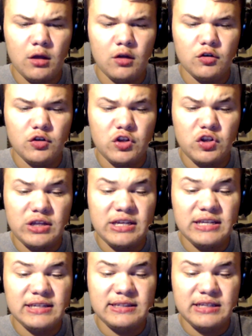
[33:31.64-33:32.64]

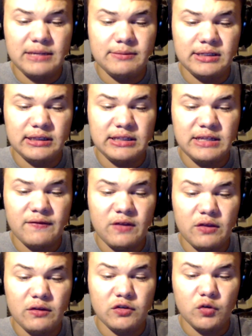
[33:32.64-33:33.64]
He seemed to leave
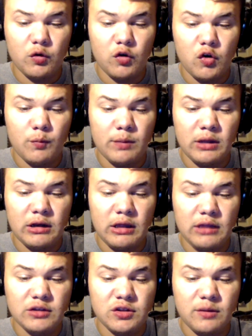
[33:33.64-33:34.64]
the door open
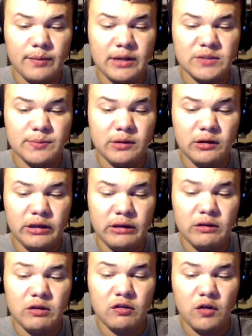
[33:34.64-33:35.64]
to the
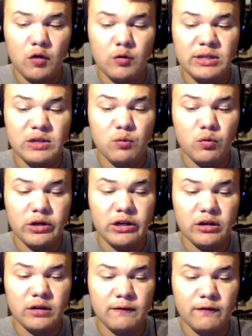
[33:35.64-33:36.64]
possibility, though he
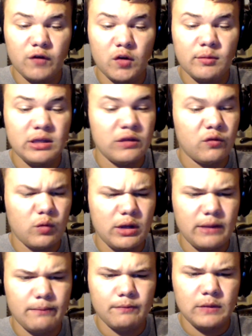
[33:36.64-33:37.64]
wouldn't confirm either
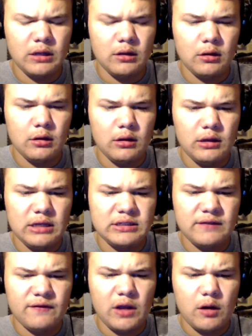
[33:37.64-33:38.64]
way. It's
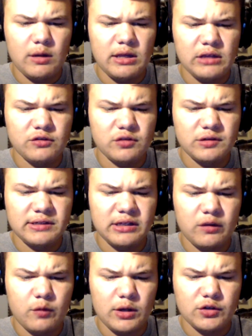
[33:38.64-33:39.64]
a very interesting
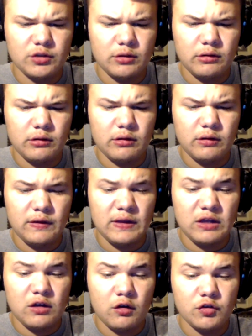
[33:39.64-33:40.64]
question. The
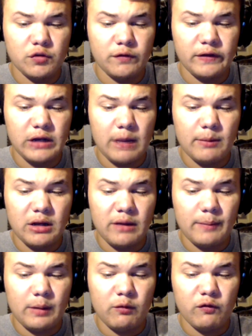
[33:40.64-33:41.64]
cultural
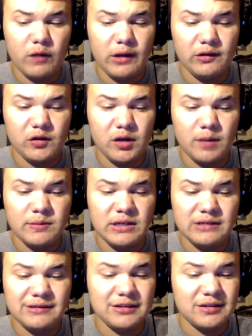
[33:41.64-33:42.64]
phenomenon of regular
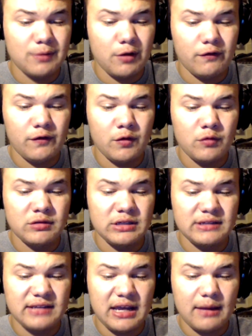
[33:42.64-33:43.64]
updates to smartphones
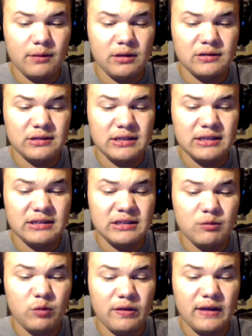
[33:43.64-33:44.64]
and tablets is
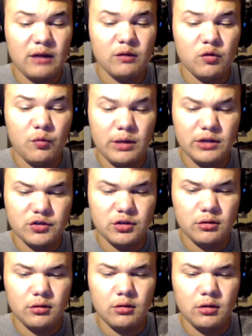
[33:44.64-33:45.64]
without question.